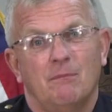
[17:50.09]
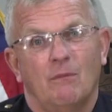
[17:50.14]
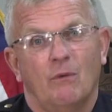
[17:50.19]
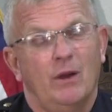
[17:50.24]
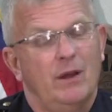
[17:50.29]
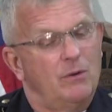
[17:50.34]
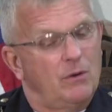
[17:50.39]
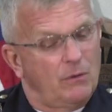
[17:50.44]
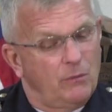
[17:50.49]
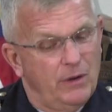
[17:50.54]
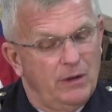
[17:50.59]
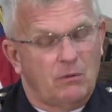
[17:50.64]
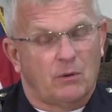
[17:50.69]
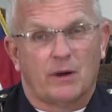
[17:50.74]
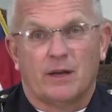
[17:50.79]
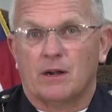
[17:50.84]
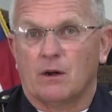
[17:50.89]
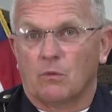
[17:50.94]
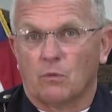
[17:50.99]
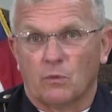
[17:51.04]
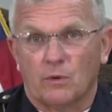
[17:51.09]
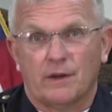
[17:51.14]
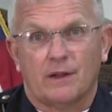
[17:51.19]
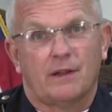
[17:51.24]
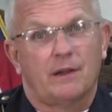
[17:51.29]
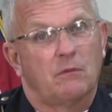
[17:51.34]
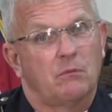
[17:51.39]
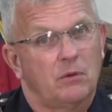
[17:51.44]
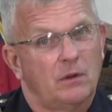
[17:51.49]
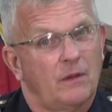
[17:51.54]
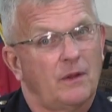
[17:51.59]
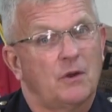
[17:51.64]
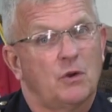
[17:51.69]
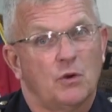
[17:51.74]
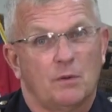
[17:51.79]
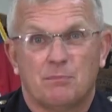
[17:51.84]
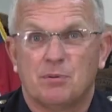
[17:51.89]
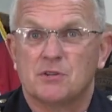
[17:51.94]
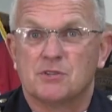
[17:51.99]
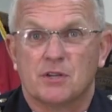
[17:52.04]
We were in a really, really
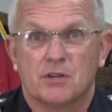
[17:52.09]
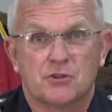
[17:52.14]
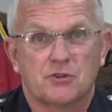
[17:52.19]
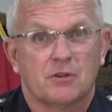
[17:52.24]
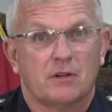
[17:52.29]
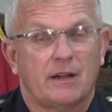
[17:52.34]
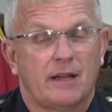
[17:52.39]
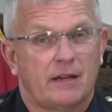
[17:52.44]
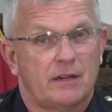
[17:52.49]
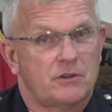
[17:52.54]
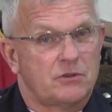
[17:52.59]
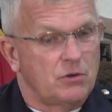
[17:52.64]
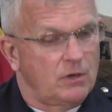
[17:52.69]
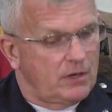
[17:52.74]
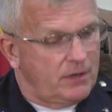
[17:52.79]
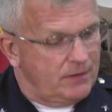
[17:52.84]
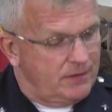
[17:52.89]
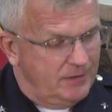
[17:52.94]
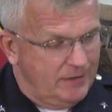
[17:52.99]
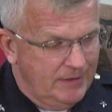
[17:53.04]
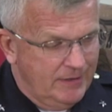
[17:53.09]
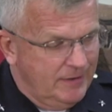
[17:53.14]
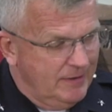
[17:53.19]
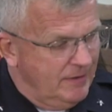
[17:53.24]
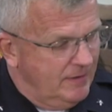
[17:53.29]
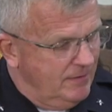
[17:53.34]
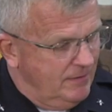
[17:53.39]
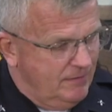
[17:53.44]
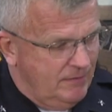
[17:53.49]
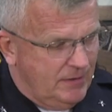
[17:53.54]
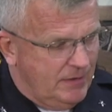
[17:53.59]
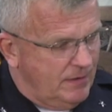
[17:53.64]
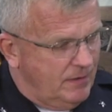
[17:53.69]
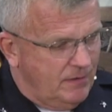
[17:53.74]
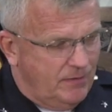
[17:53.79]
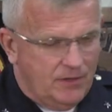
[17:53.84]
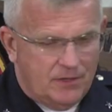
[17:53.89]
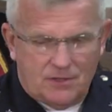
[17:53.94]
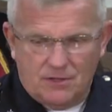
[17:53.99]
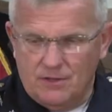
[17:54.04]
good position, and it took
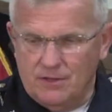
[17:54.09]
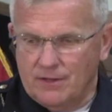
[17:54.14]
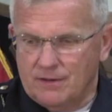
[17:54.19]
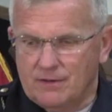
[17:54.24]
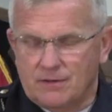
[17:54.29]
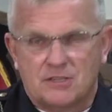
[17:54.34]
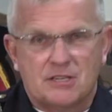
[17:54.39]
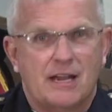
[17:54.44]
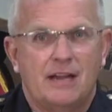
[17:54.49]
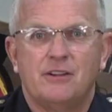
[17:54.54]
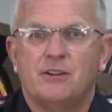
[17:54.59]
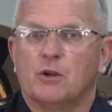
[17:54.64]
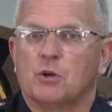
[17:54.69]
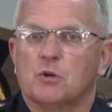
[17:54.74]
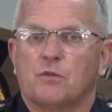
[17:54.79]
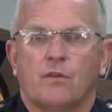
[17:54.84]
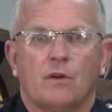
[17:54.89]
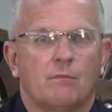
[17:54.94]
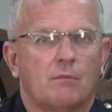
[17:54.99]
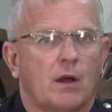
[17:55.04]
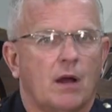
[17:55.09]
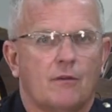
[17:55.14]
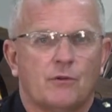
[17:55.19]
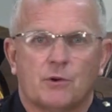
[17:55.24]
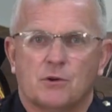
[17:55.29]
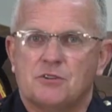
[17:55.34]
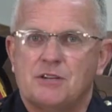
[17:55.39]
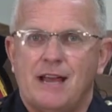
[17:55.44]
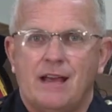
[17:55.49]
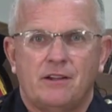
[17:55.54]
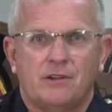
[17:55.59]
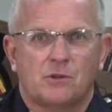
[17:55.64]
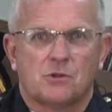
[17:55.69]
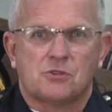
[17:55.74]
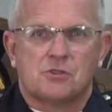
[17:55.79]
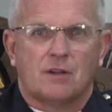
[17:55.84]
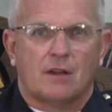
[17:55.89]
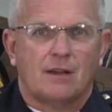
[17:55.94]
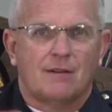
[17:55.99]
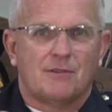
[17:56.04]
the tenure from Governor
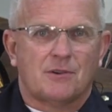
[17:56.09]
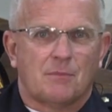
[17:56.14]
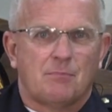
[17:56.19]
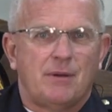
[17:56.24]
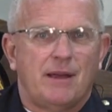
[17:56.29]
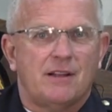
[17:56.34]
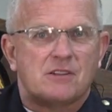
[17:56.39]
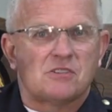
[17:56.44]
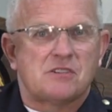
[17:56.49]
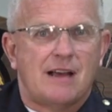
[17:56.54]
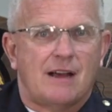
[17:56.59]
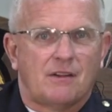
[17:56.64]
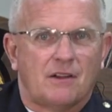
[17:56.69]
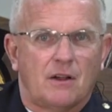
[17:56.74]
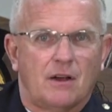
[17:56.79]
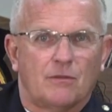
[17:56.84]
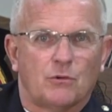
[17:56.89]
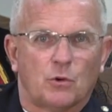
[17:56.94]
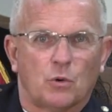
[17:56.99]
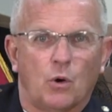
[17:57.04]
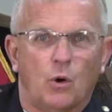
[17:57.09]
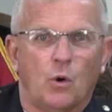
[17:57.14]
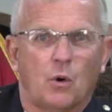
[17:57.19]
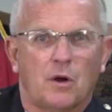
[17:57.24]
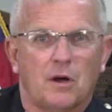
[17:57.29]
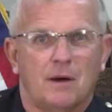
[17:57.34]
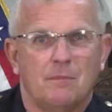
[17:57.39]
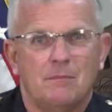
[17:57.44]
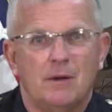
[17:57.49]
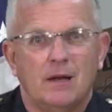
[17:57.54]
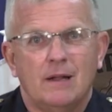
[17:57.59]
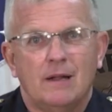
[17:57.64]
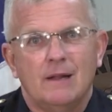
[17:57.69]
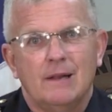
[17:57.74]
Daniels to Governor Pence, now to Governor Holcomb,